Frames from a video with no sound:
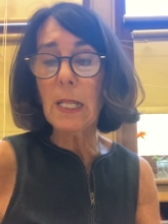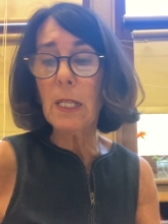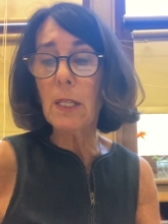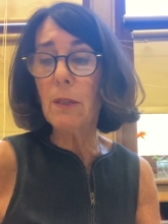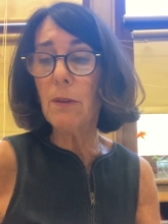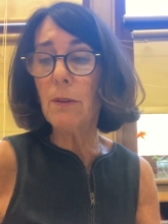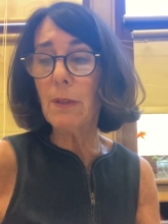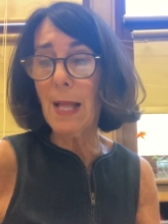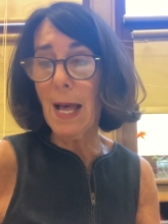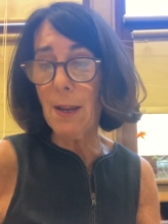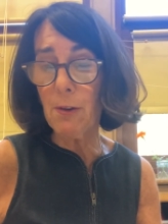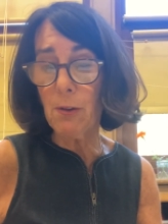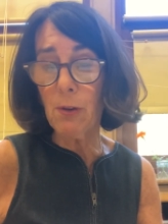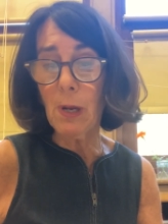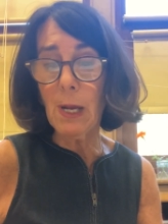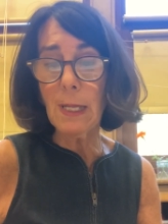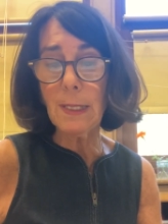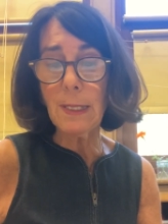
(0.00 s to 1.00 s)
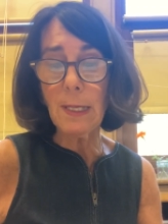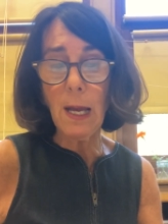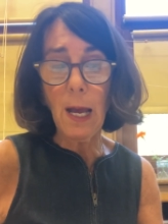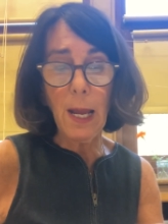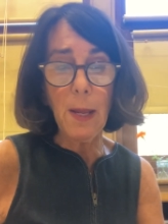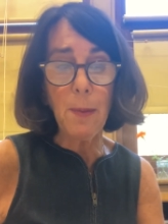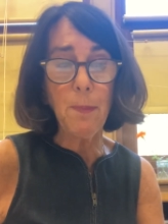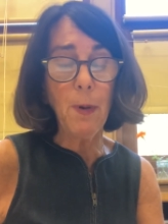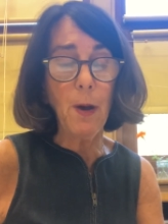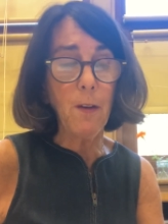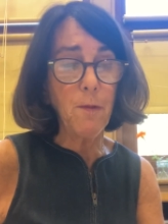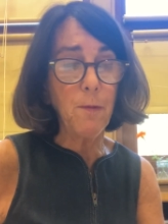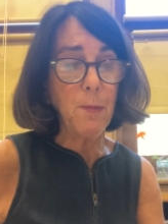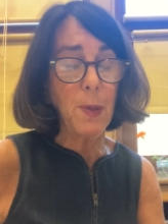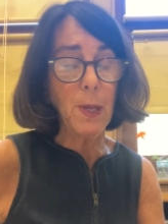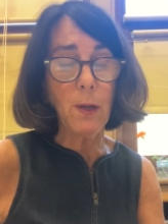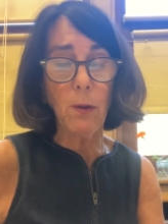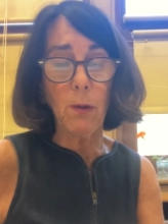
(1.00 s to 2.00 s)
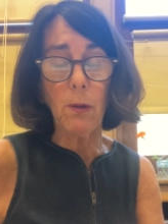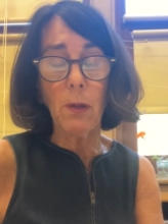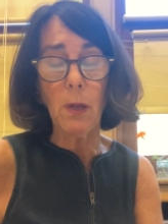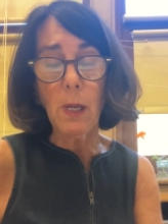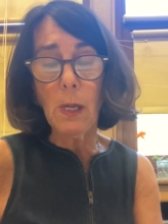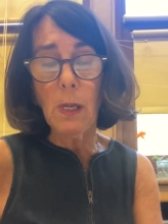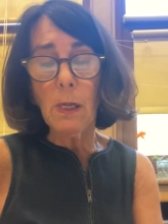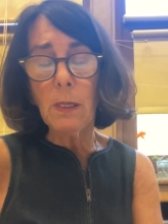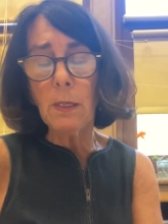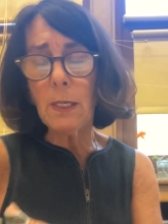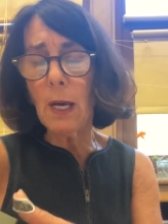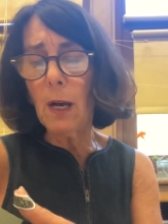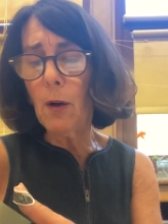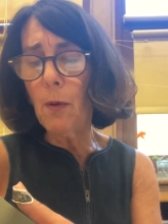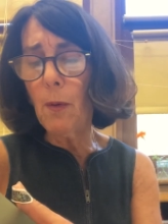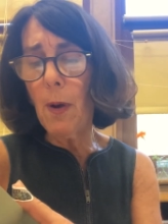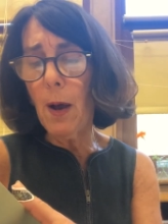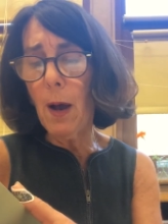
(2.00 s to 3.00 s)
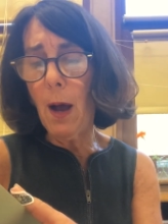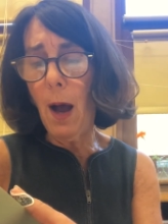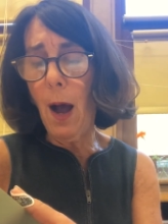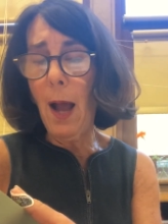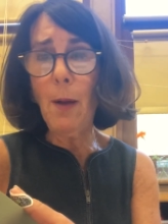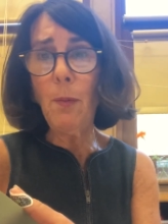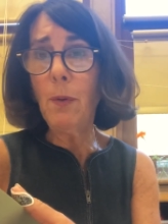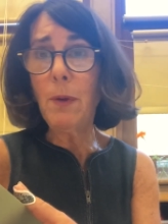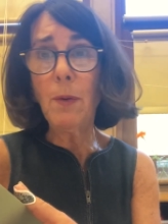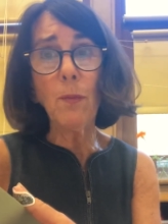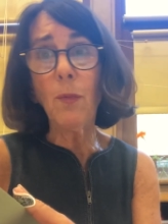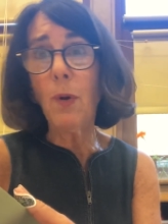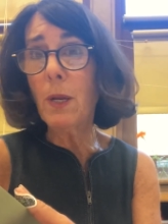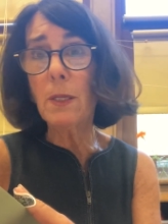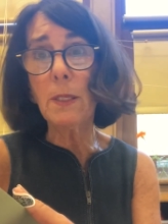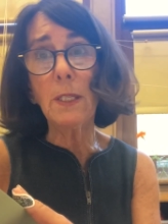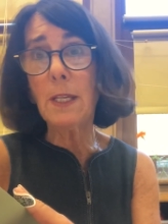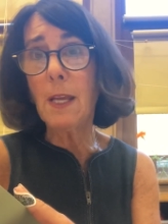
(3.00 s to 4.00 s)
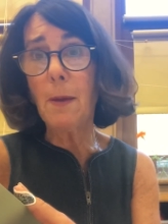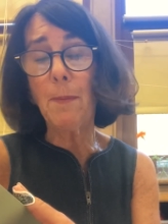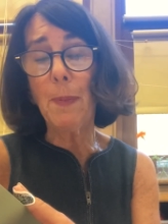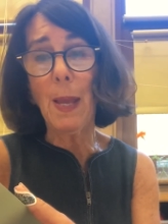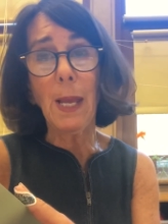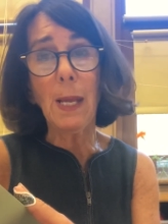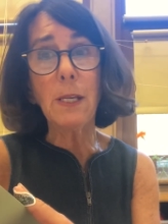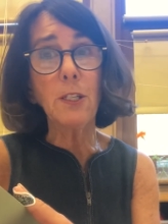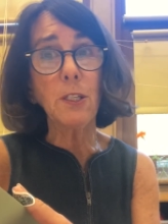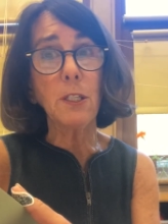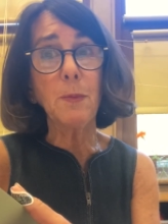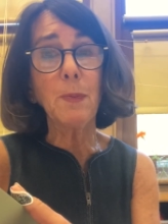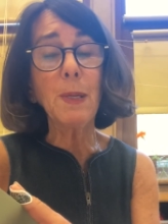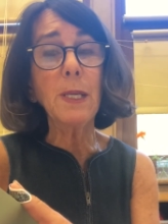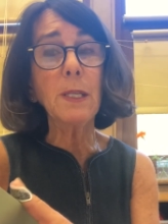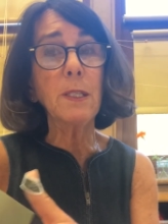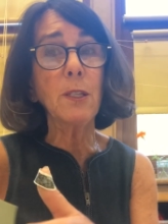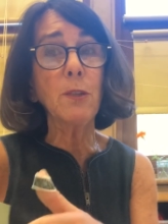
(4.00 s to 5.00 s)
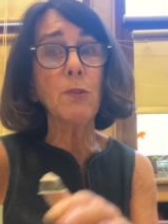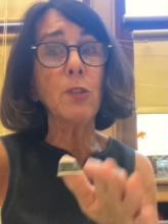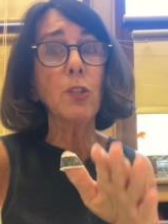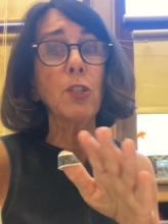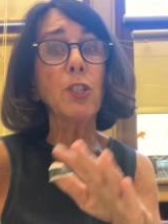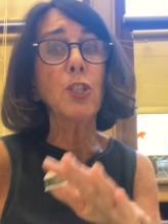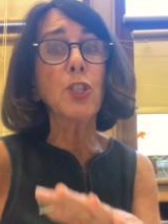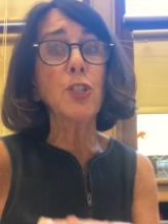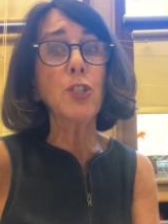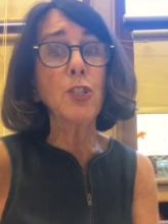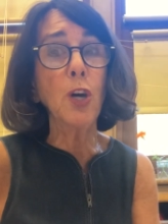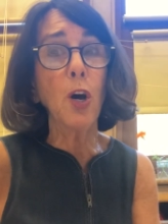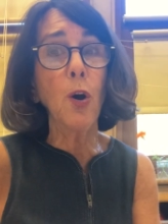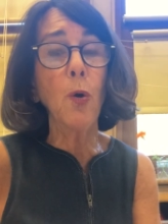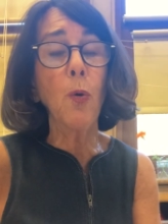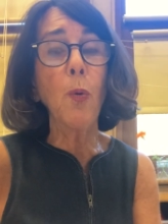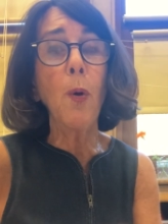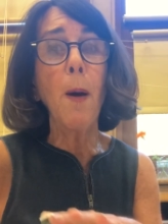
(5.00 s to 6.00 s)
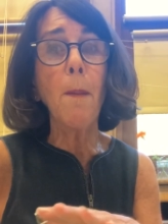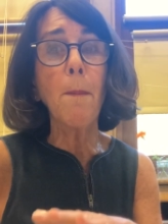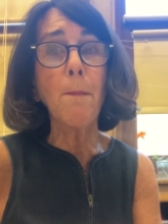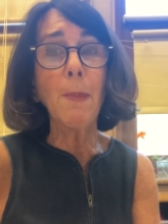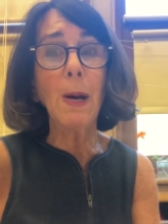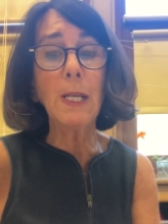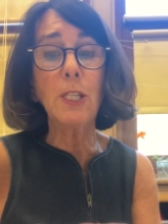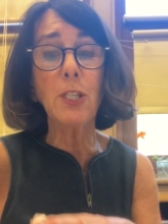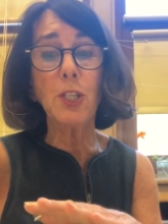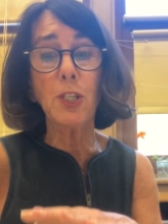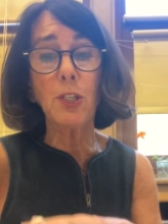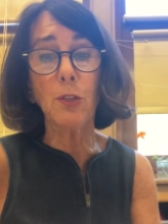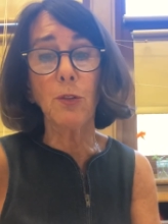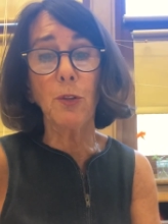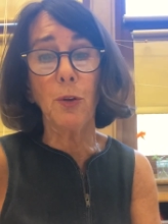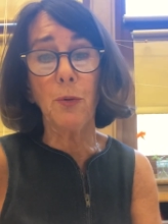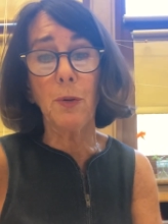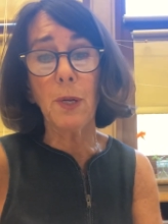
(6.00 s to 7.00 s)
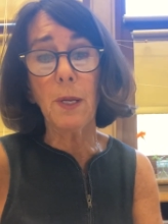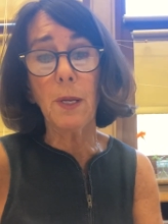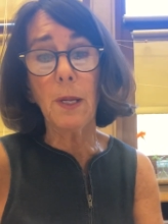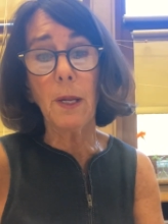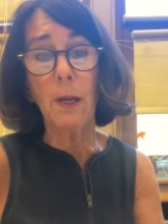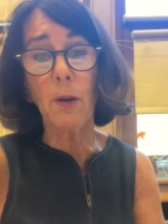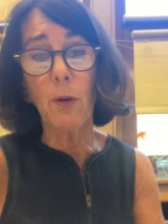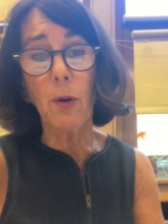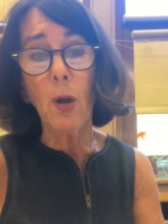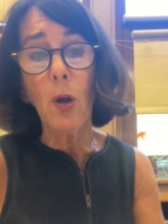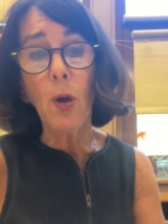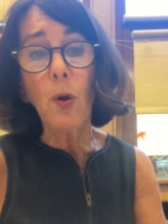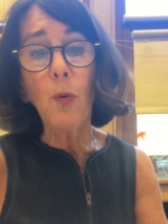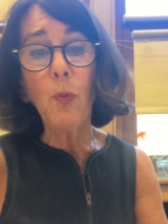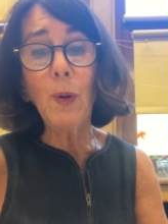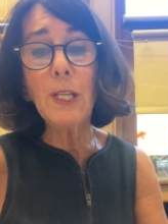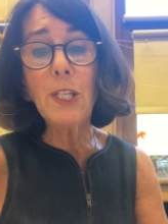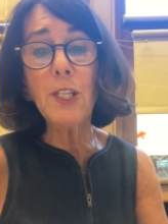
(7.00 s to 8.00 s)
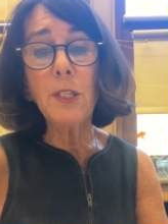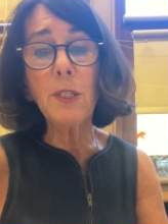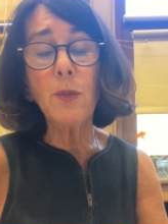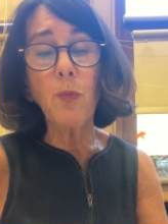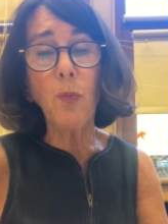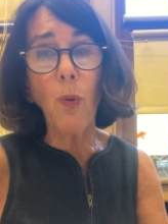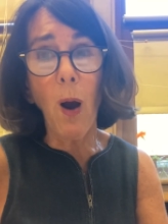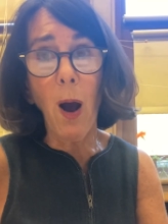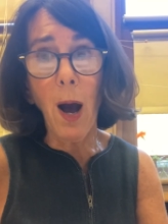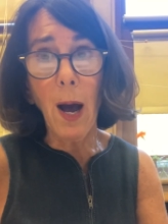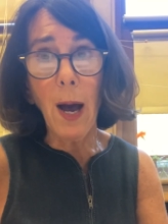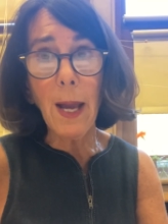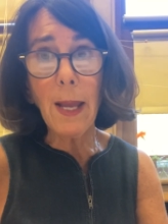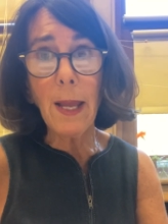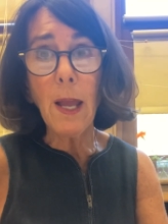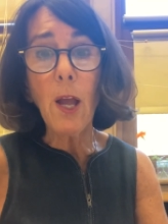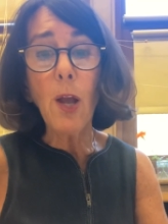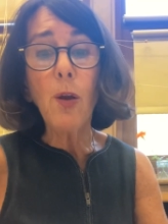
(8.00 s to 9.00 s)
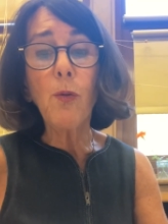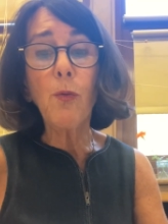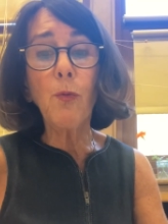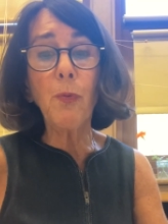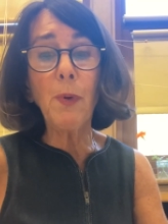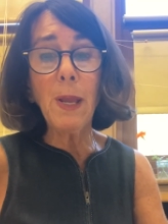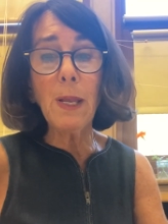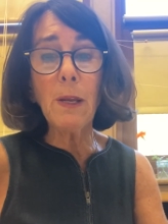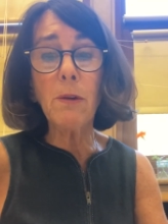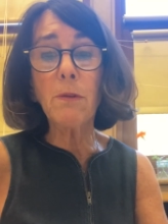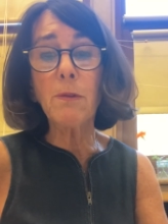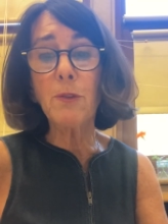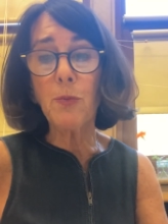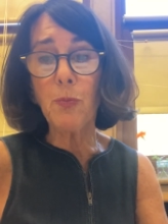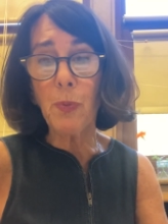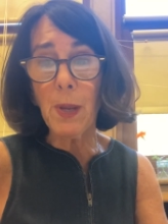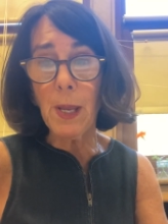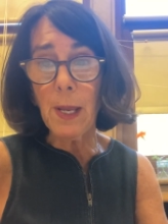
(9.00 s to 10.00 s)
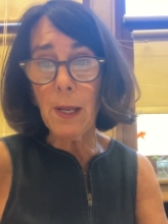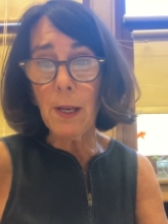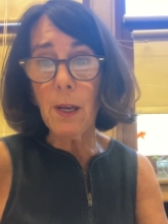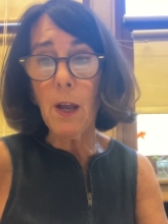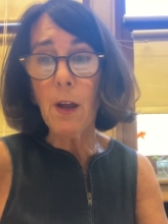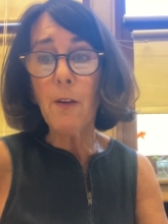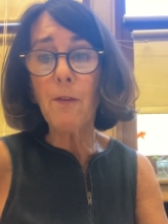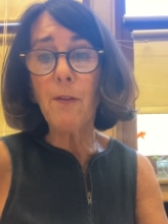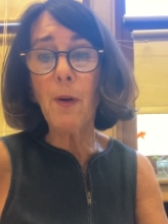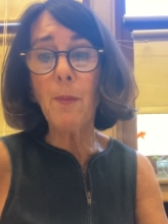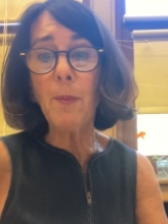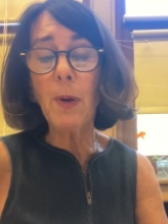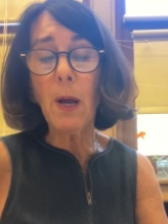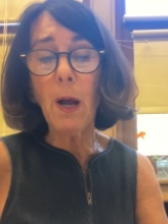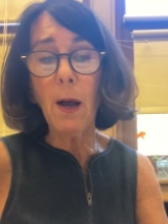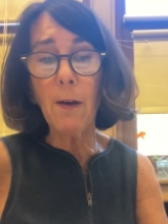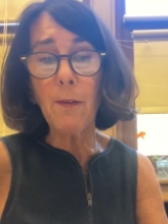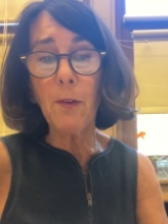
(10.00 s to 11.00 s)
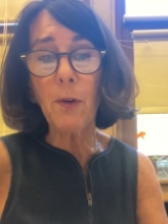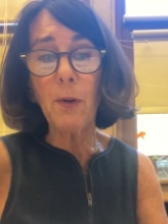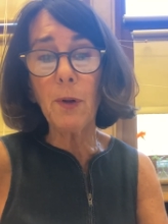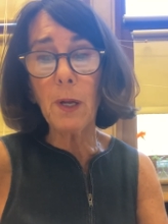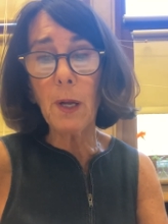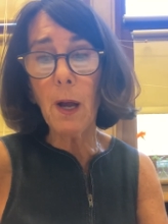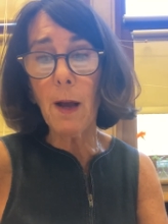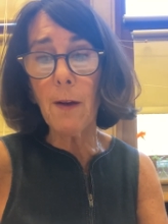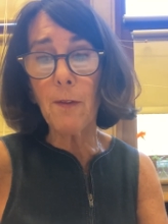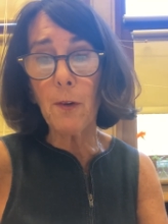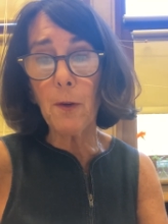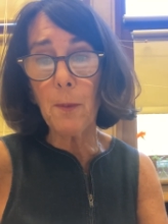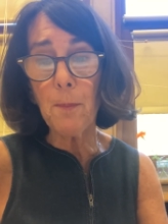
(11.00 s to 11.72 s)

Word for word: letter, a type of beetle. So I wouldn't want to skip pages because there's a, so much to learn in here, which is why readers read from cover to cover.